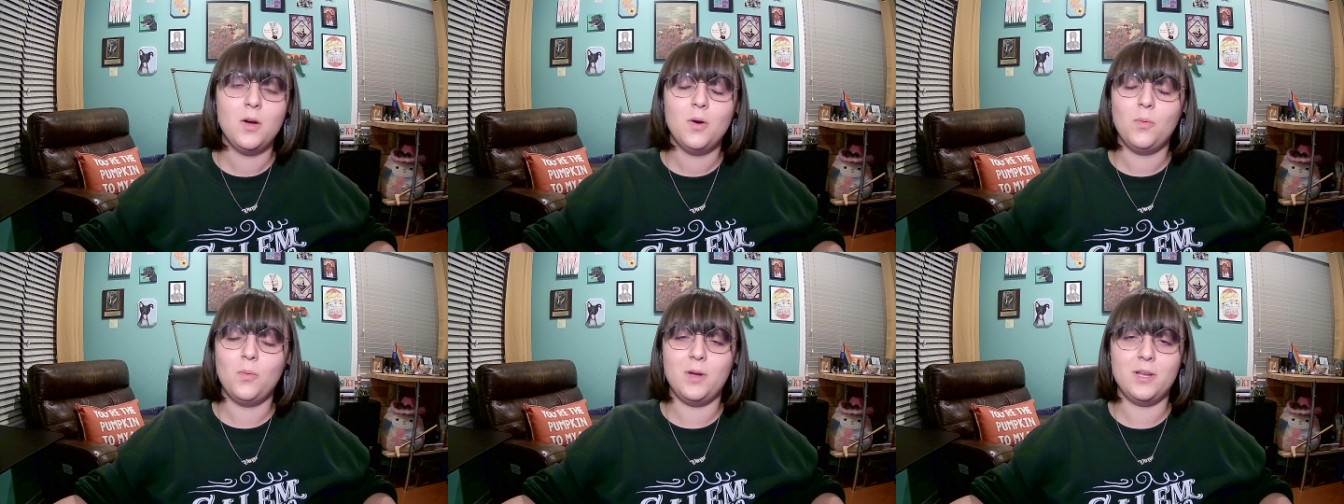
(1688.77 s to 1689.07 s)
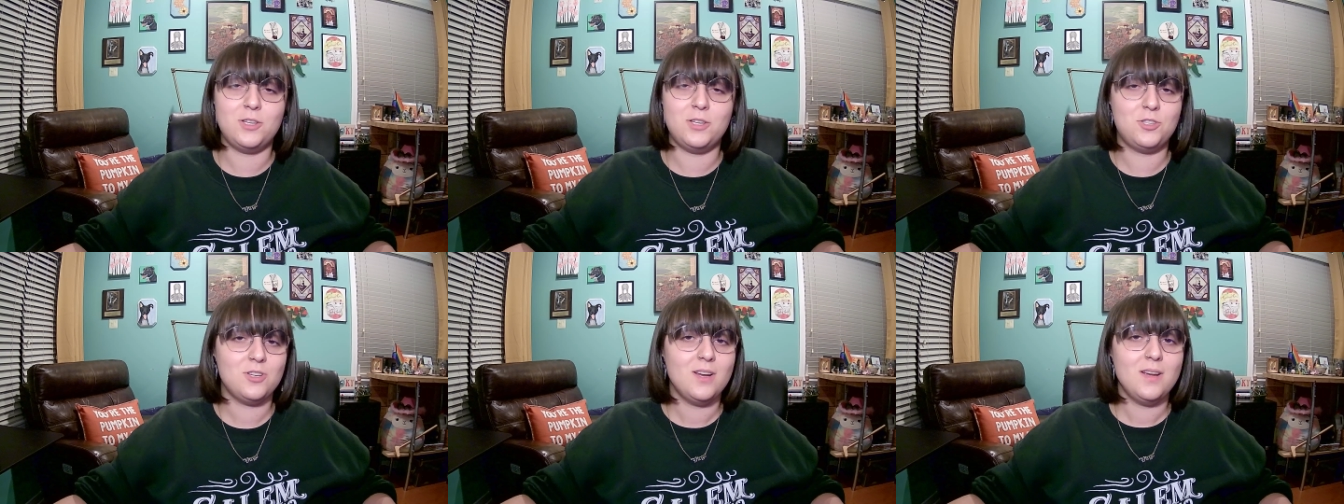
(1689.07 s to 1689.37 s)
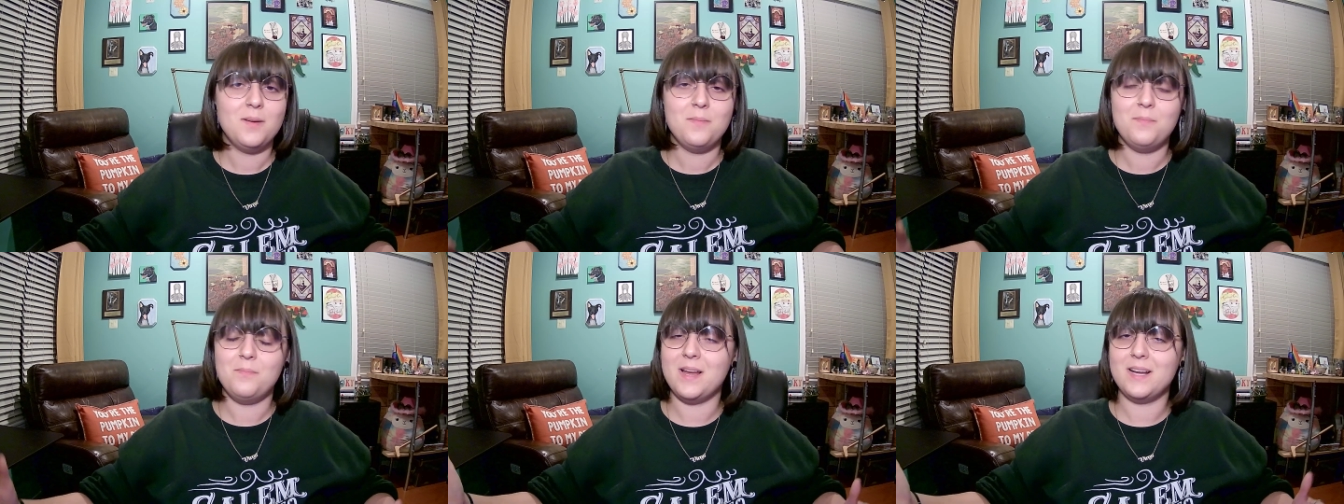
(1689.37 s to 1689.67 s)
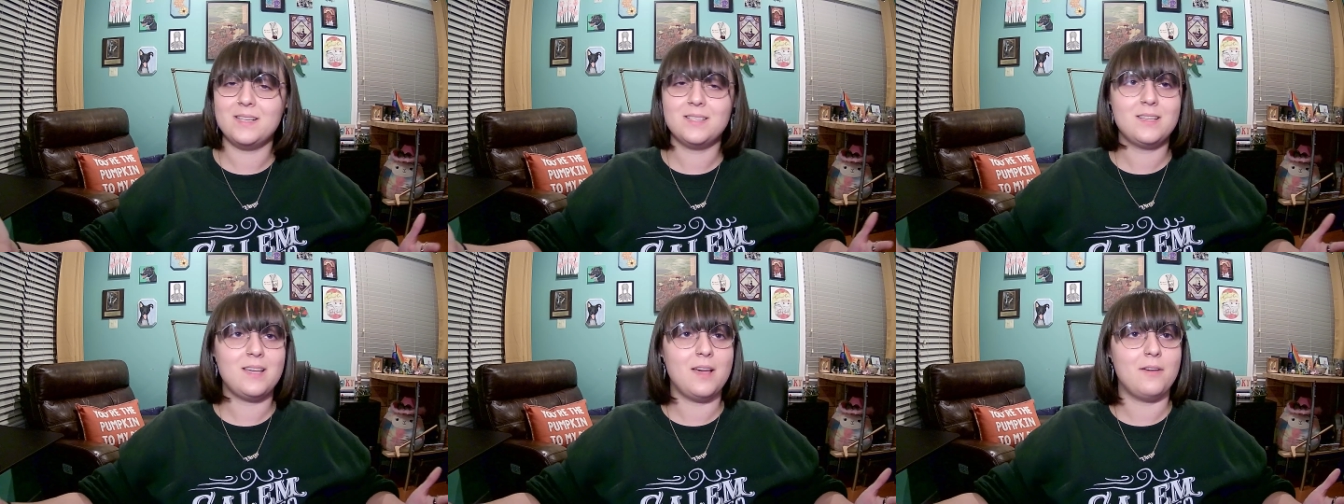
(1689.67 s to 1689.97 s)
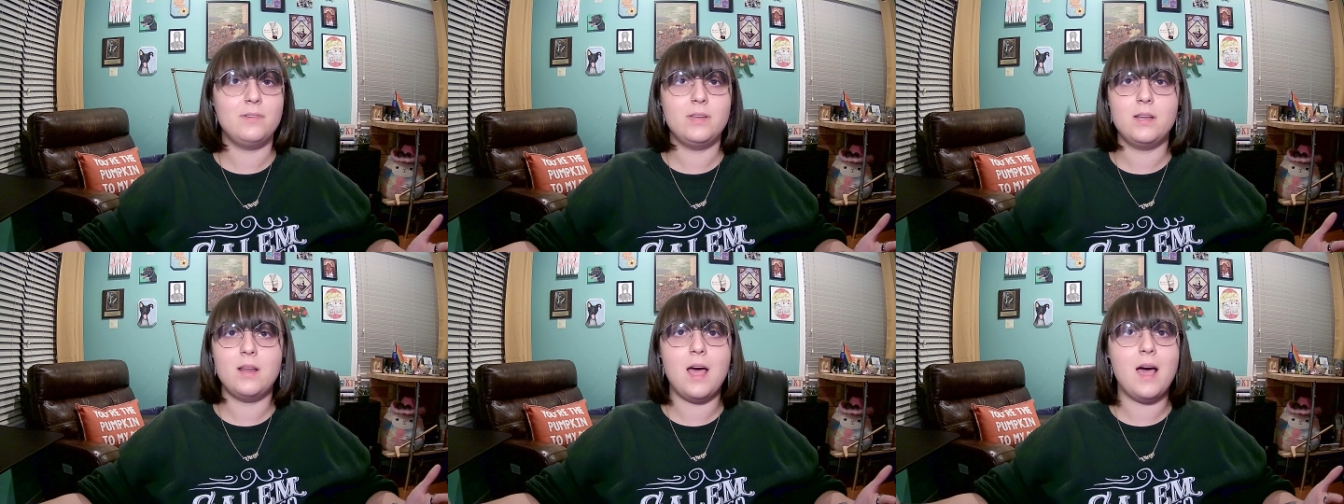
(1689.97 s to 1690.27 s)
which makes
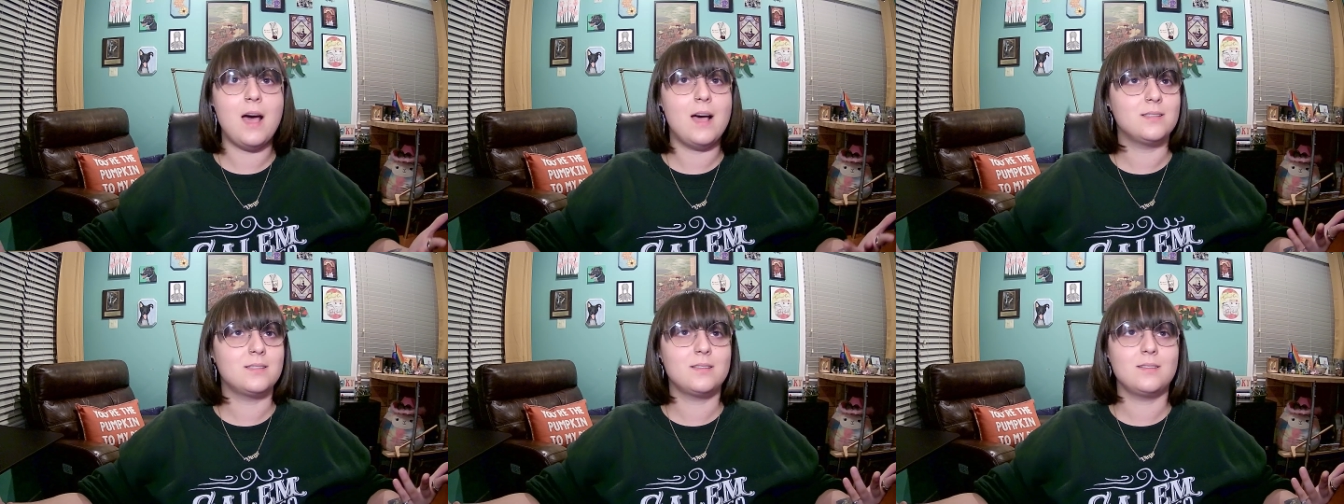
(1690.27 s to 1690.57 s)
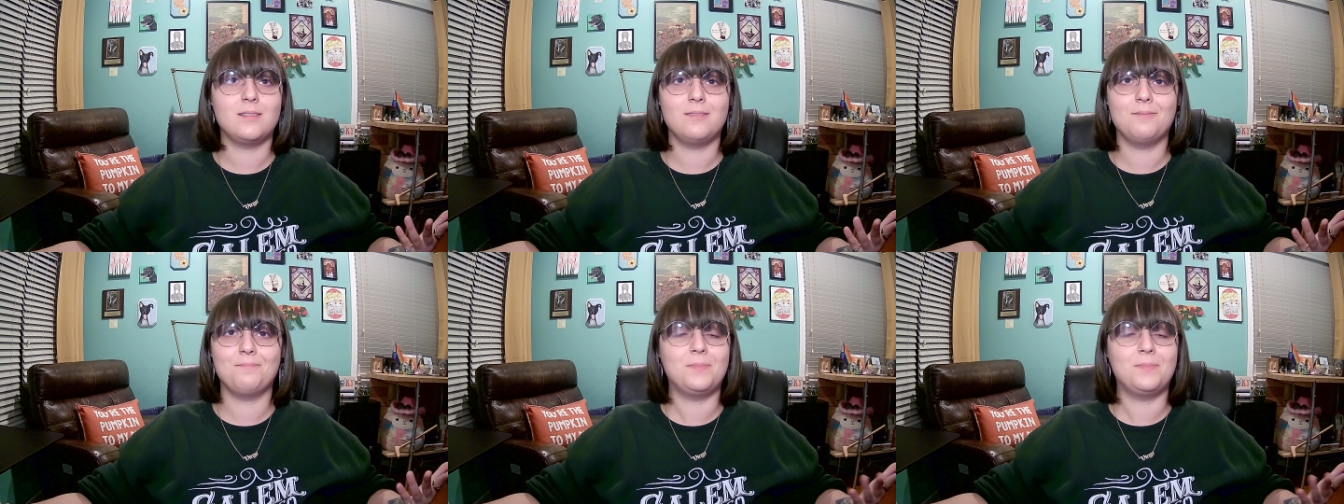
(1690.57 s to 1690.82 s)
Kevin ask